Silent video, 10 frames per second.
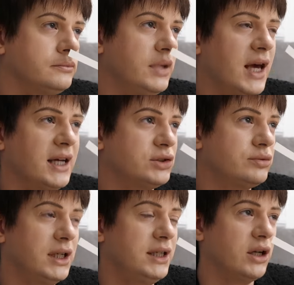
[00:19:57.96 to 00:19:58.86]
But yeah, it's
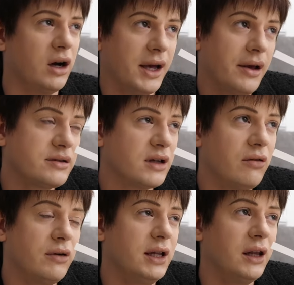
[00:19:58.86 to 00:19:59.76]
really nice. I
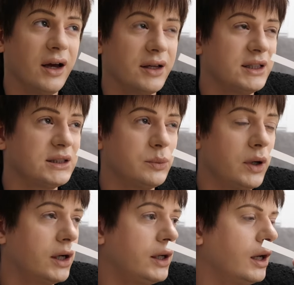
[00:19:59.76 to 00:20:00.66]
really like this
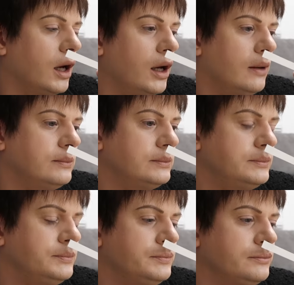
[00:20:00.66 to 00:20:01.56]

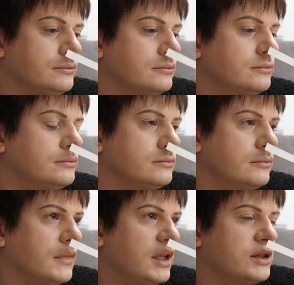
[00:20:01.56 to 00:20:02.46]
one.
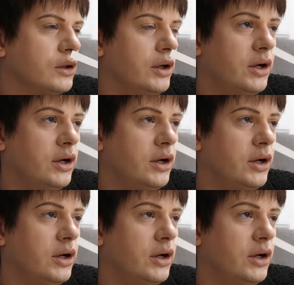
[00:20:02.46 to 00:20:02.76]
It's got a